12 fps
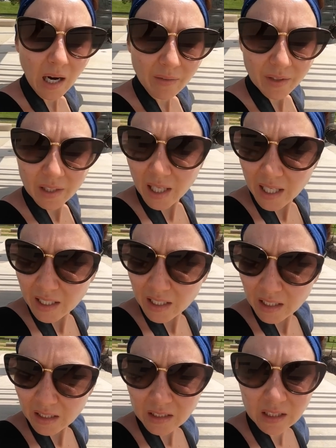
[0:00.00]
I feel like
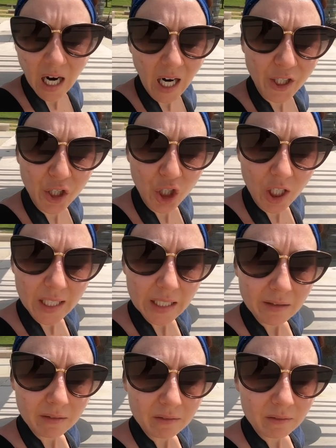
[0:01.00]
I
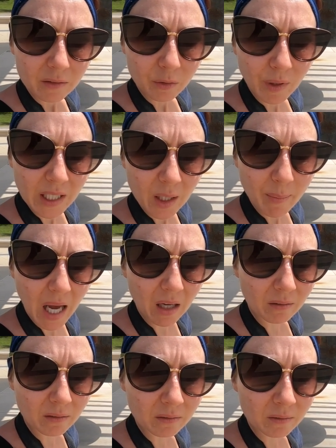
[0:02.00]
shouldn't ring the
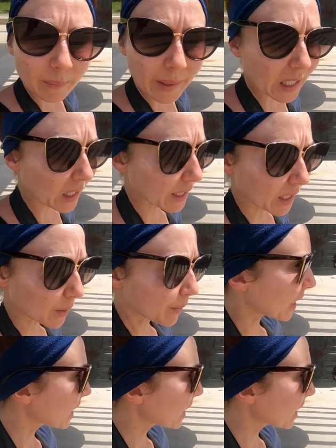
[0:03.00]
bell because it's